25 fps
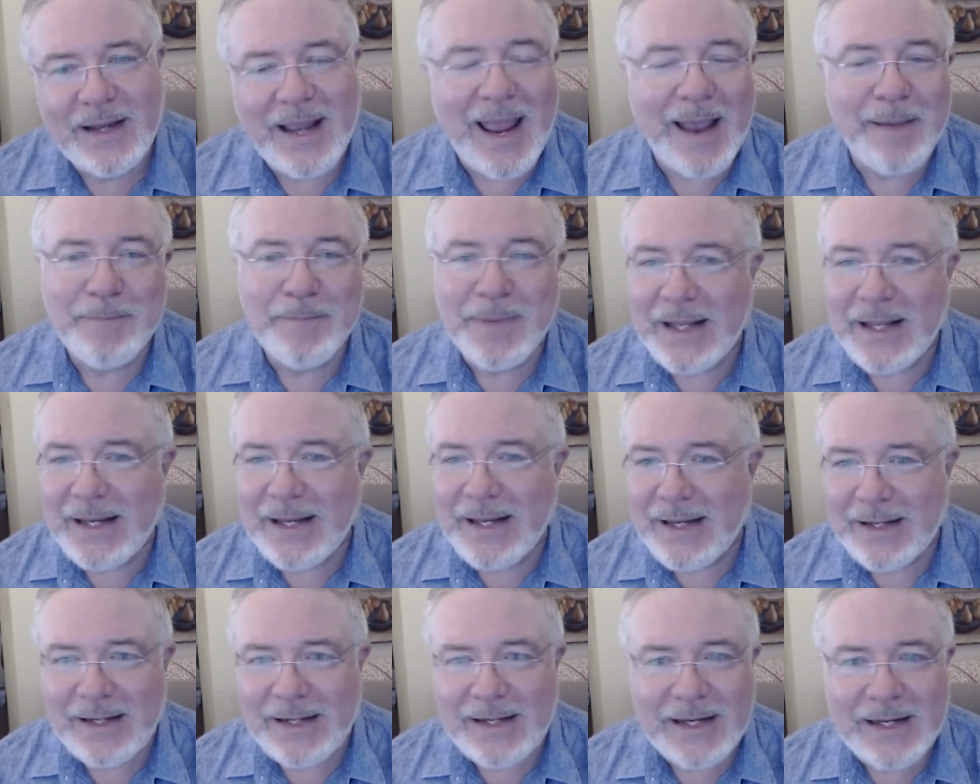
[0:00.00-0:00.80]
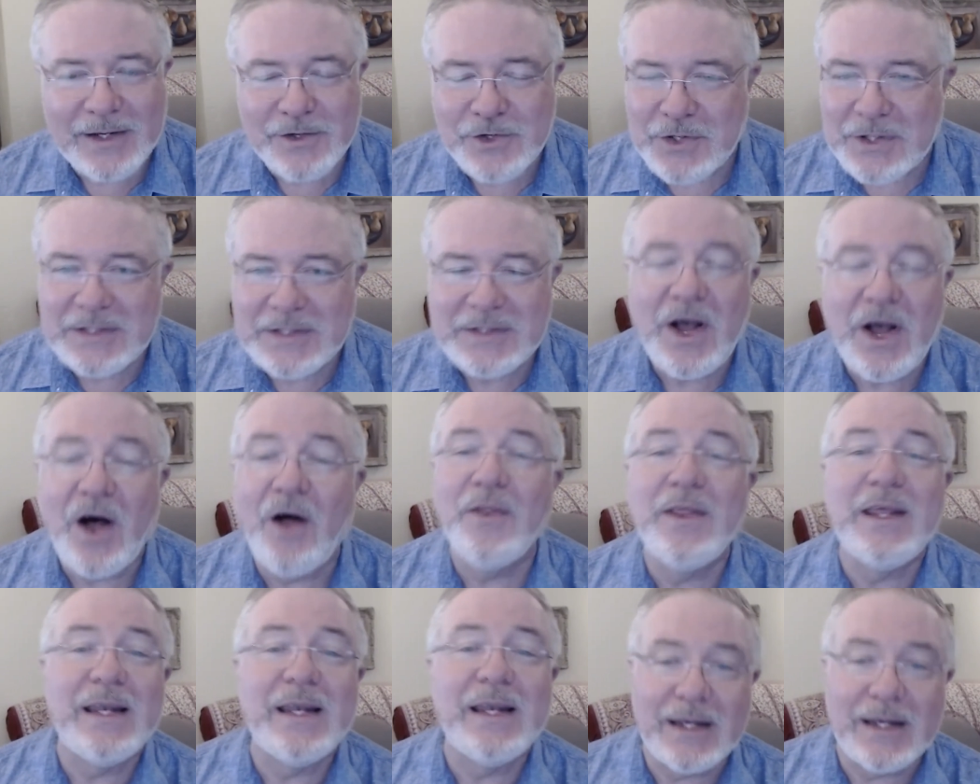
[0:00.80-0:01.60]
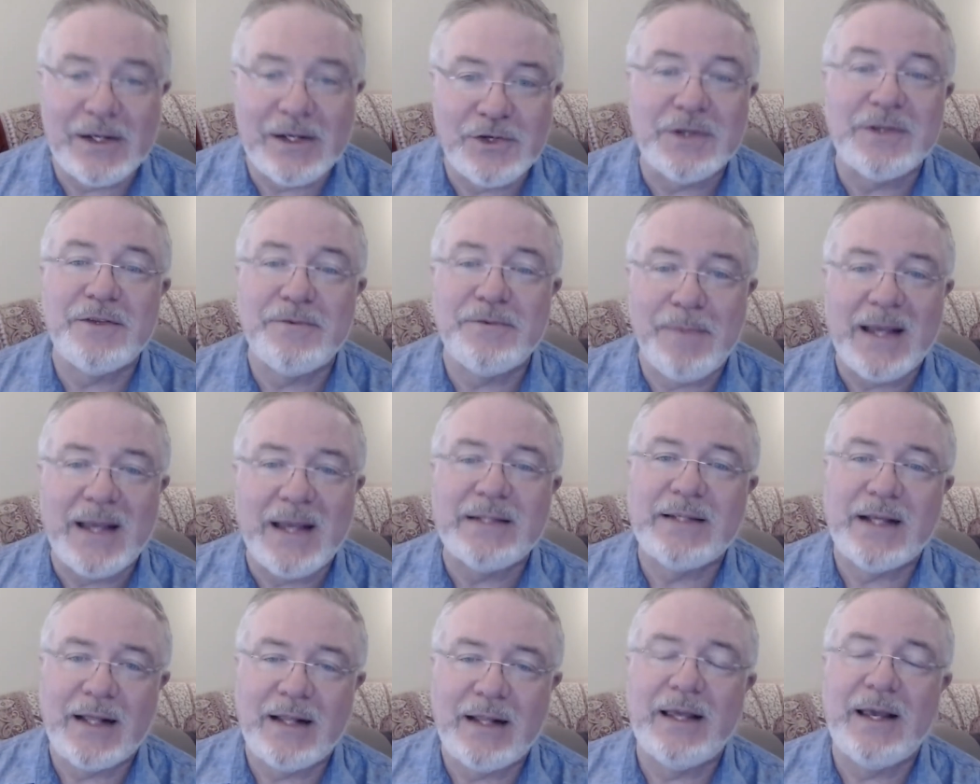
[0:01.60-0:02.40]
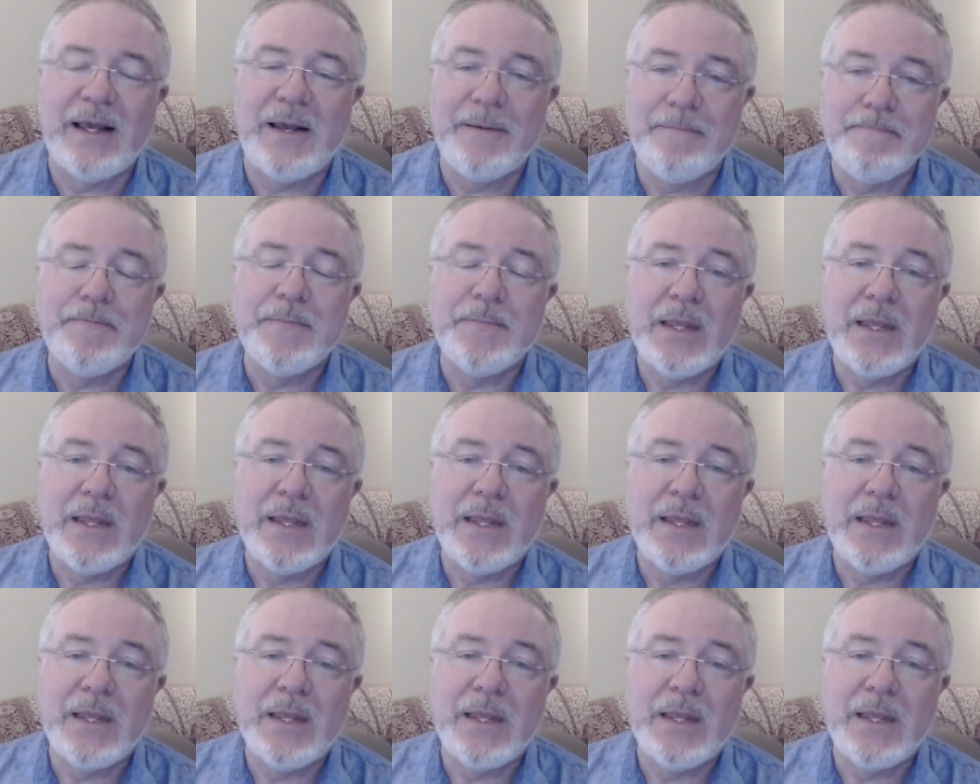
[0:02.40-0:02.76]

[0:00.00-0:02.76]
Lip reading: gambling addictions, all the addictions, basically.